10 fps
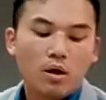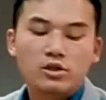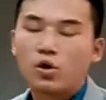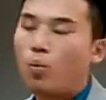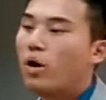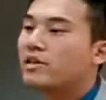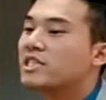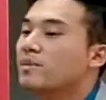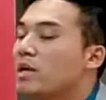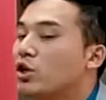So what
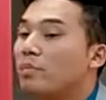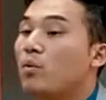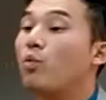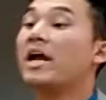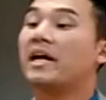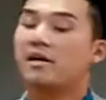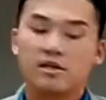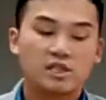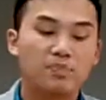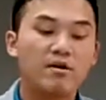does it mean to be weak
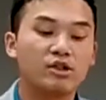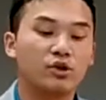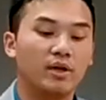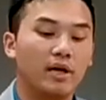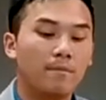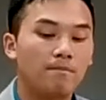spiritually?